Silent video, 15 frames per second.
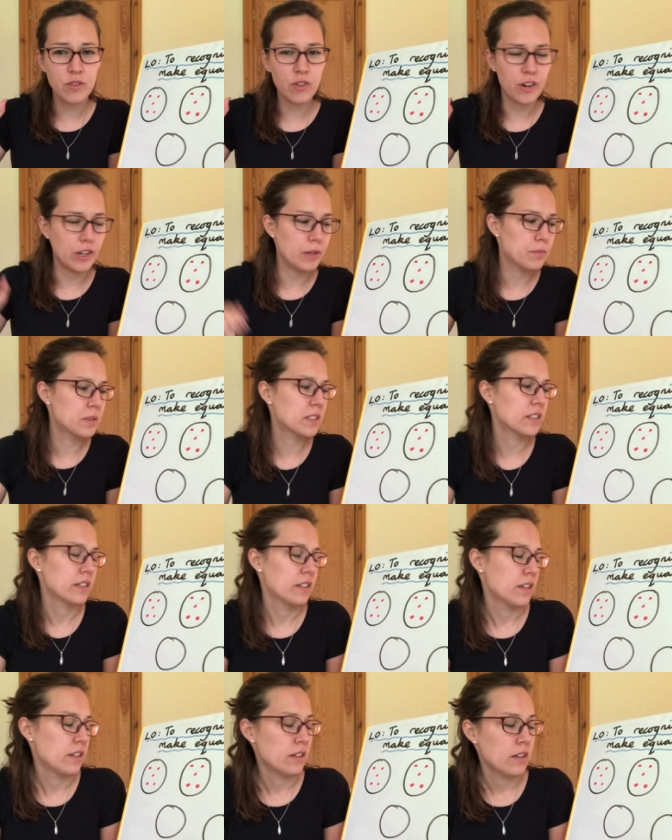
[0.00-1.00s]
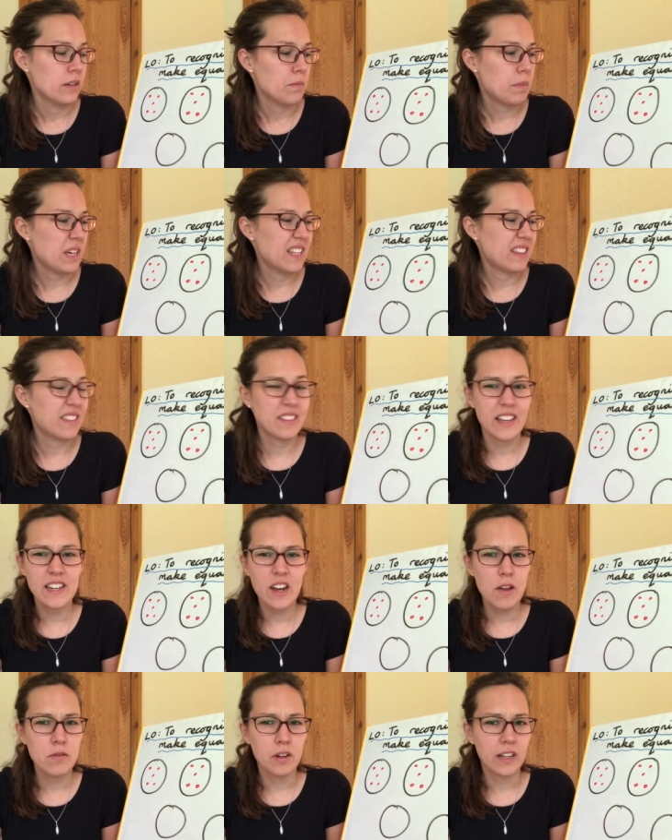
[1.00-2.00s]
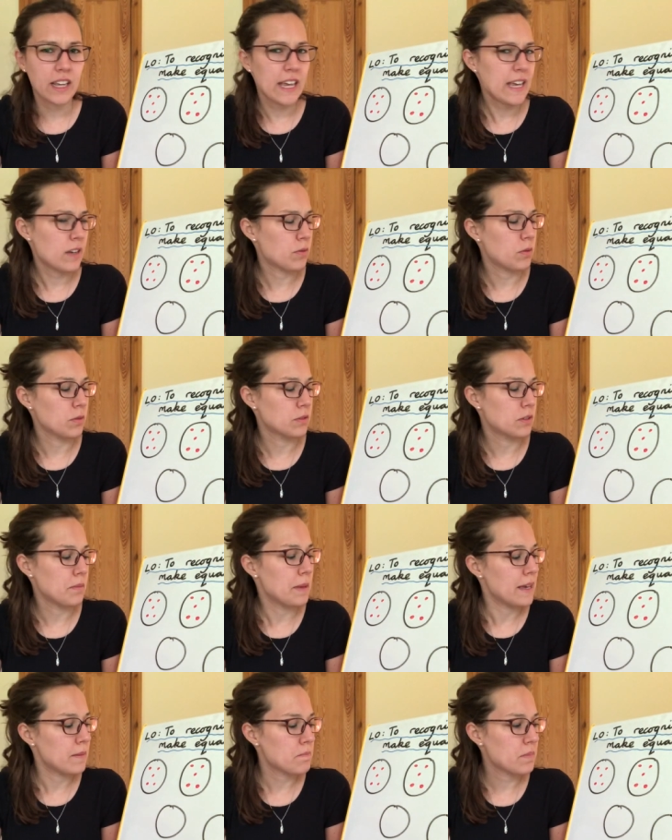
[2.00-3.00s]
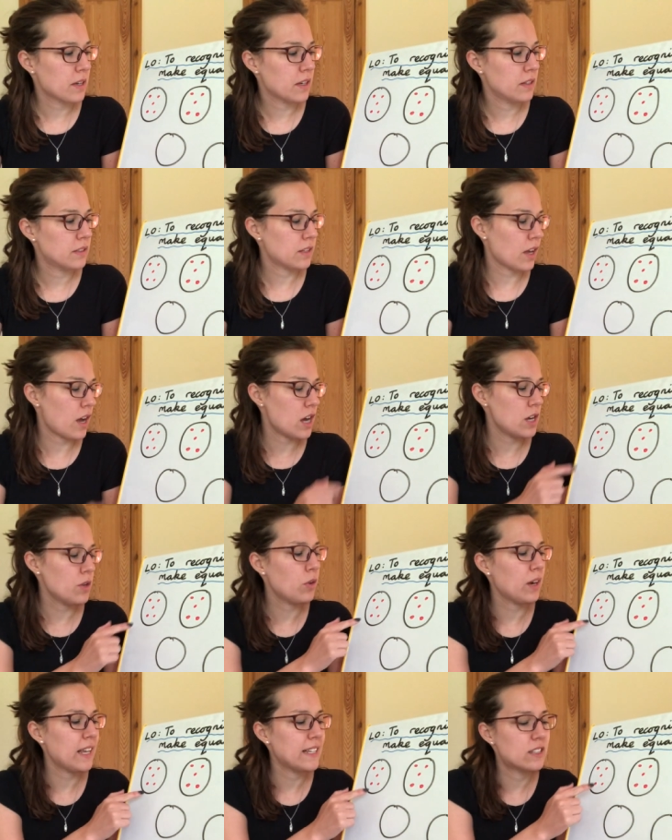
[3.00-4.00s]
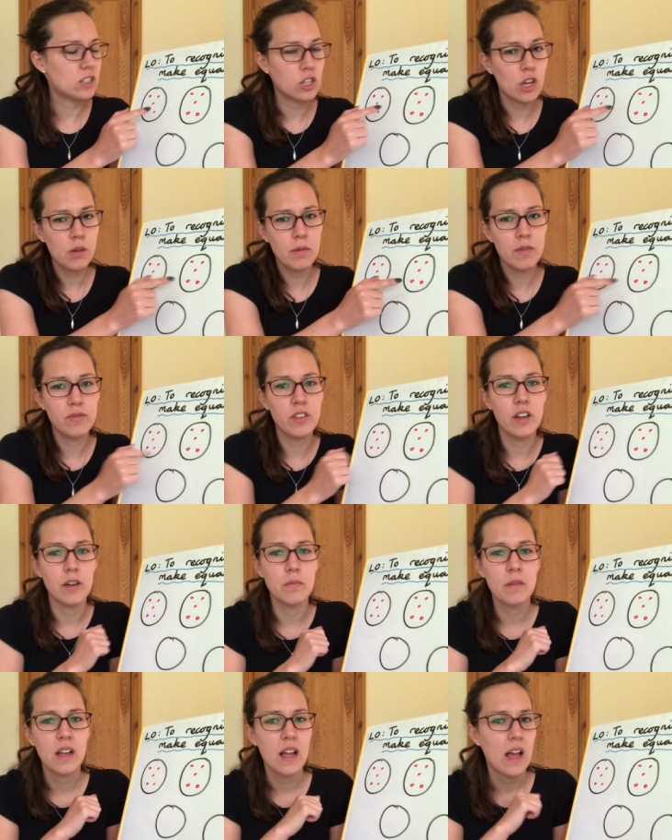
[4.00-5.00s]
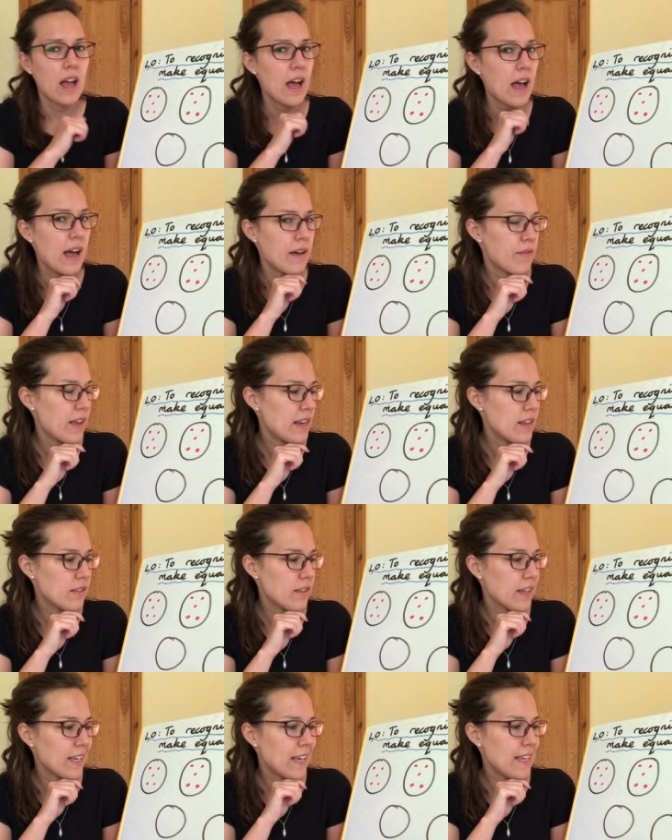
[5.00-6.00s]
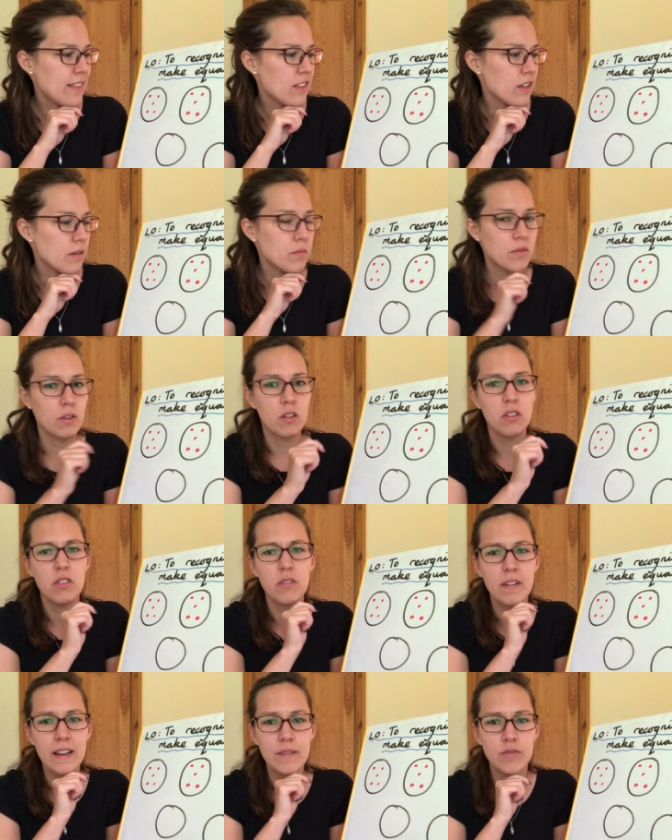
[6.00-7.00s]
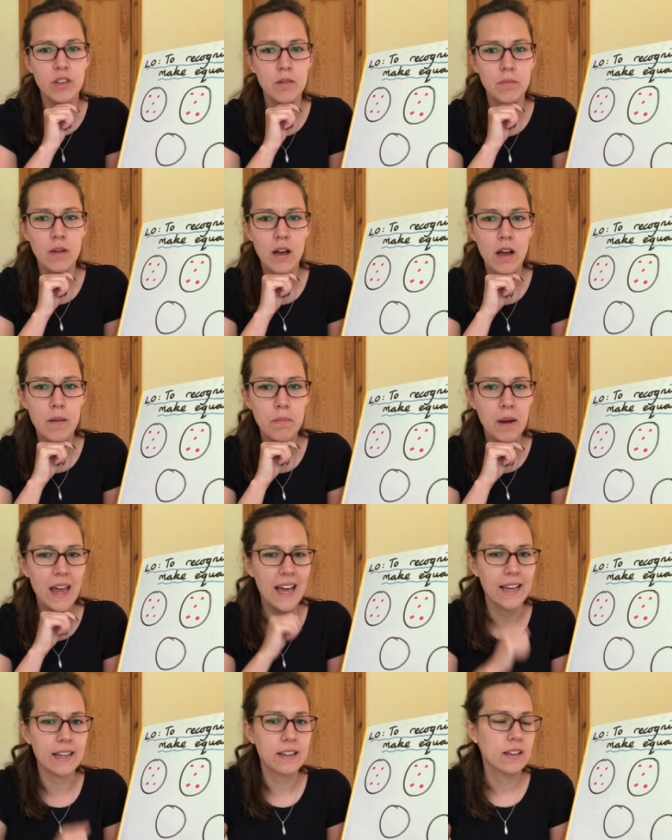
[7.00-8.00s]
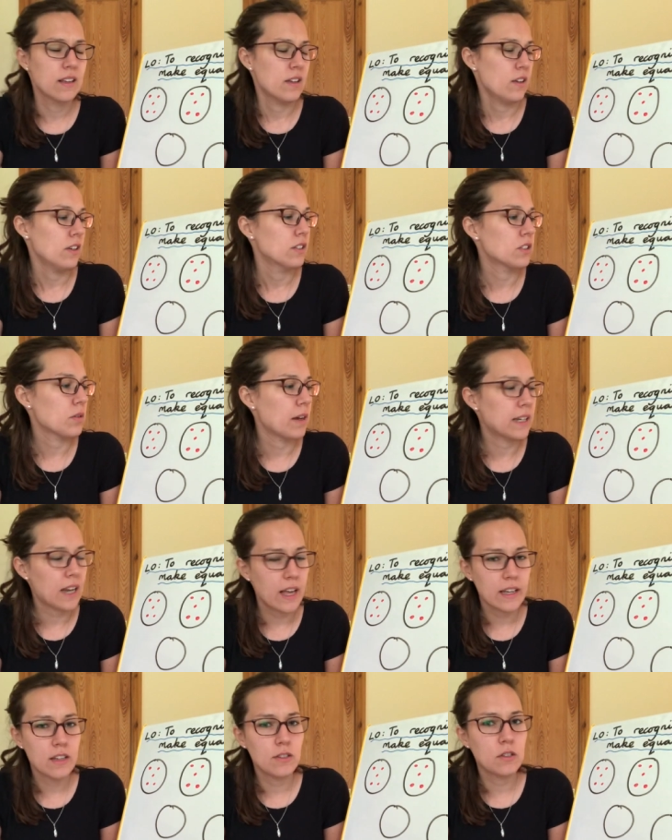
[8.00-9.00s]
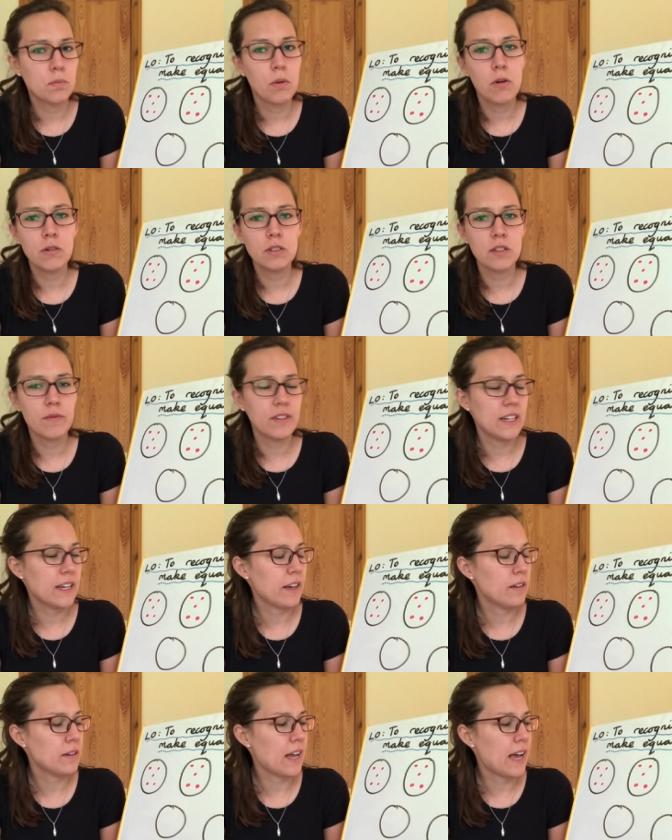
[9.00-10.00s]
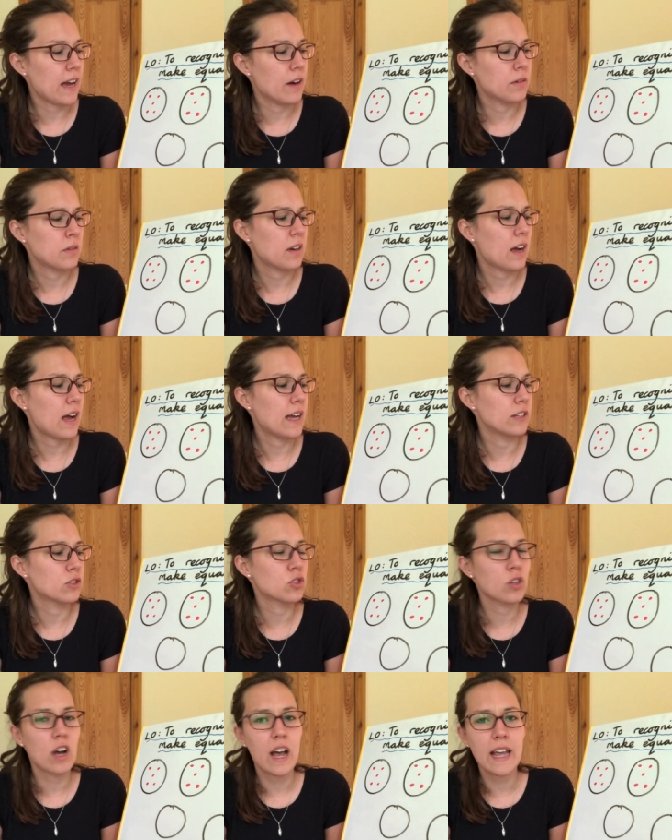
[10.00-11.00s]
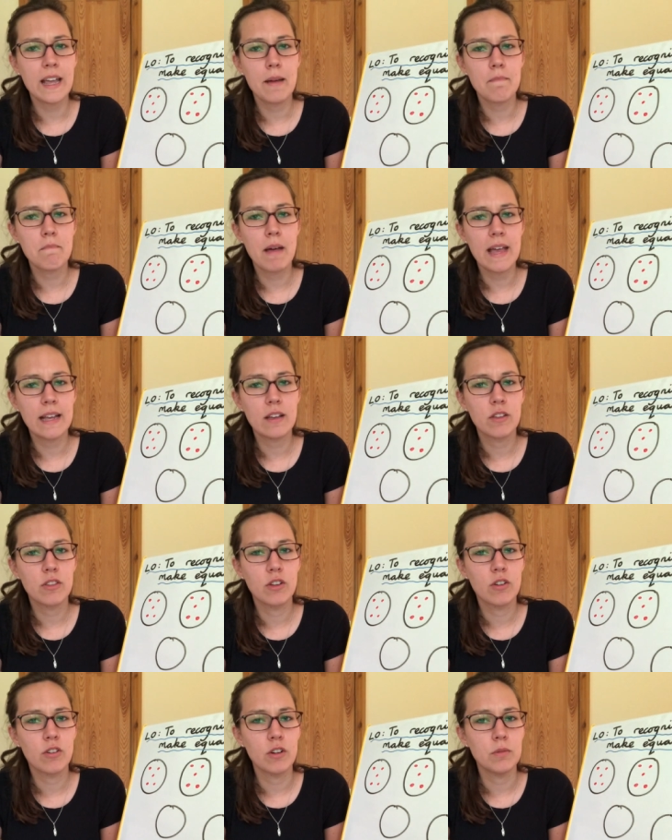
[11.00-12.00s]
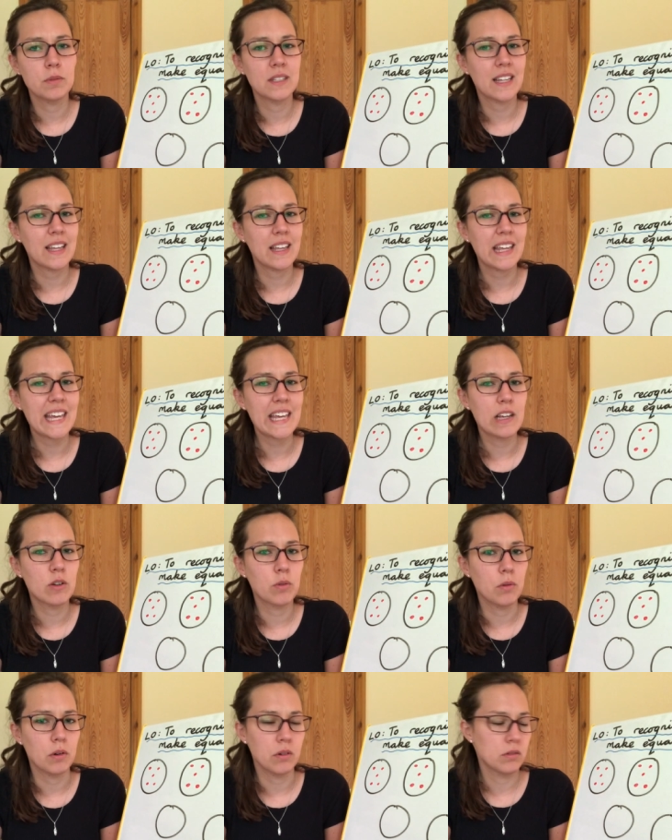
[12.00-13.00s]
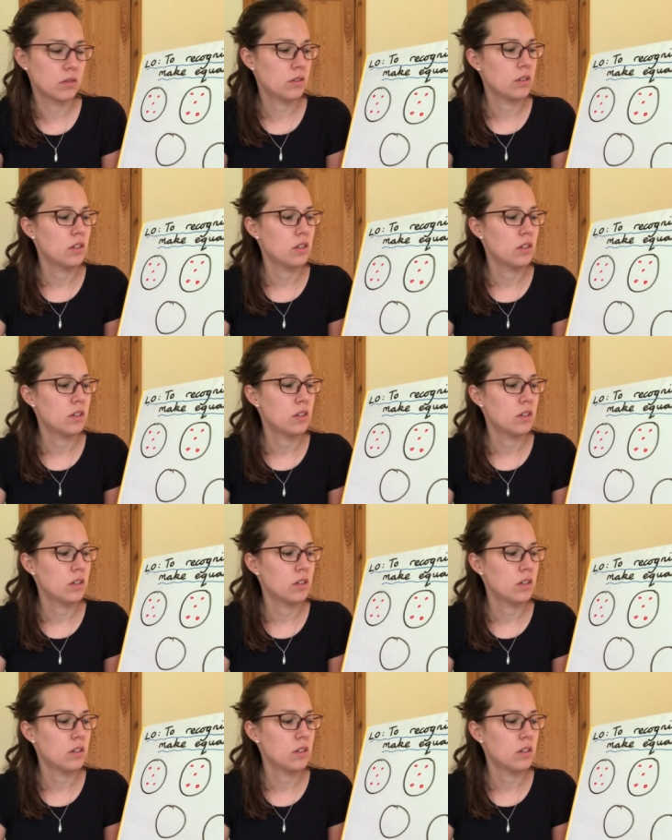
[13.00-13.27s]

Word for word: groups, but they don't look equal to me because only two of them have anything in them. Three of them are blank. So I'd like you to pause the video now and try and make the groups equal.